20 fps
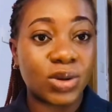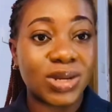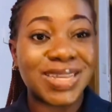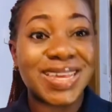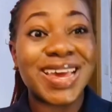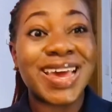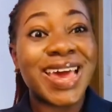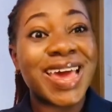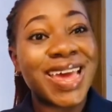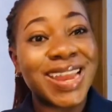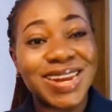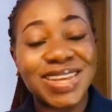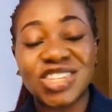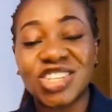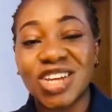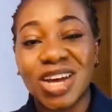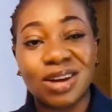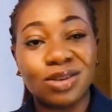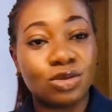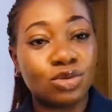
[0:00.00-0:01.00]
it, early
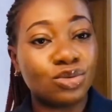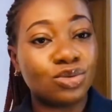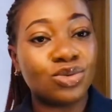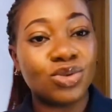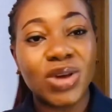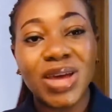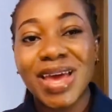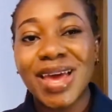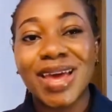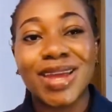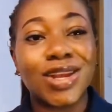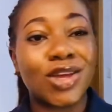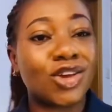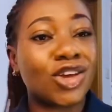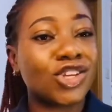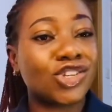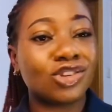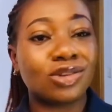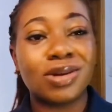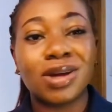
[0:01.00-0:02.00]
childhood
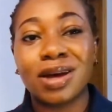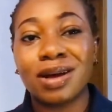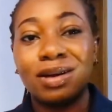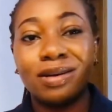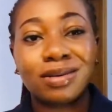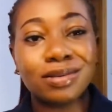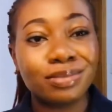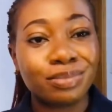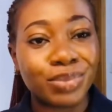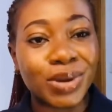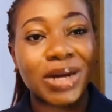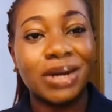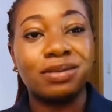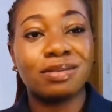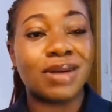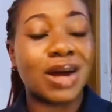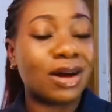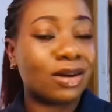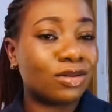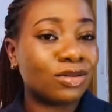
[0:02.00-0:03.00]
educational
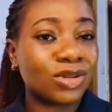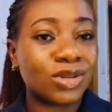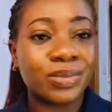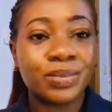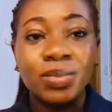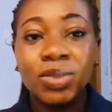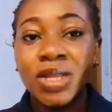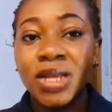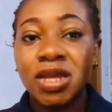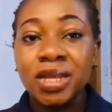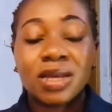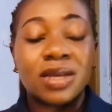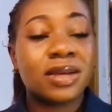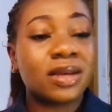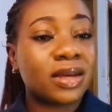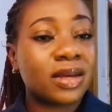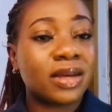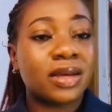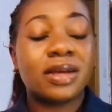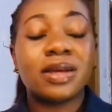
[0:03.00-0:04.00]
background,
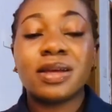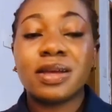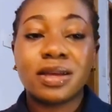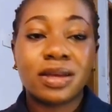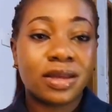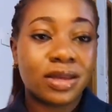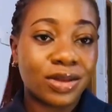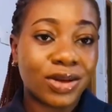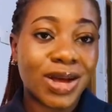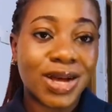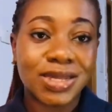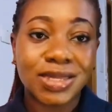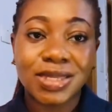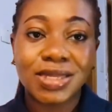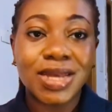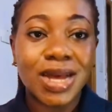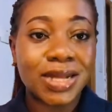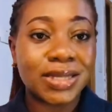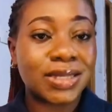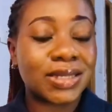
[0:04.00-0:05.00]
you can
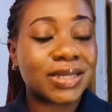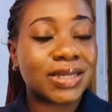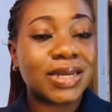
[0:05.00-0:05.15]
start.